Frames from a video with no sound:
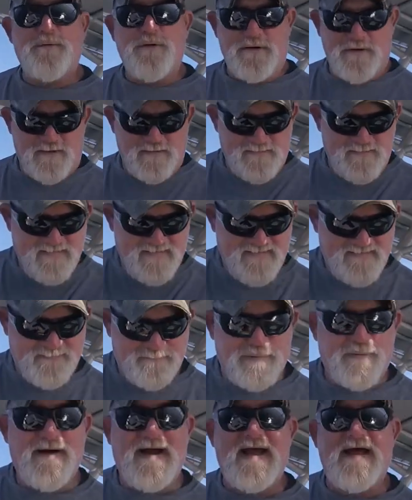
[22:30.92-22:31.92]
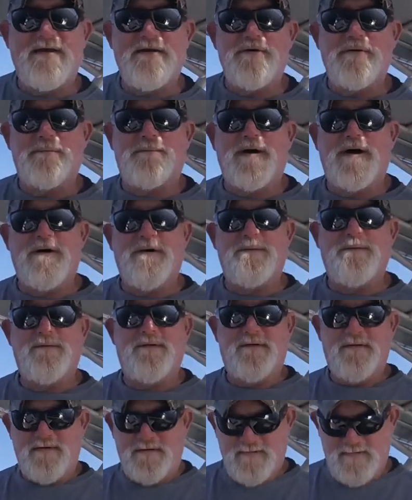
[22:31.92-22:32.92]
one on his brand new
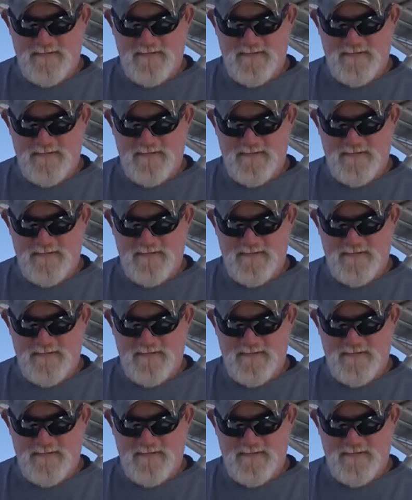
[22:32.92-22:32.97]
boat.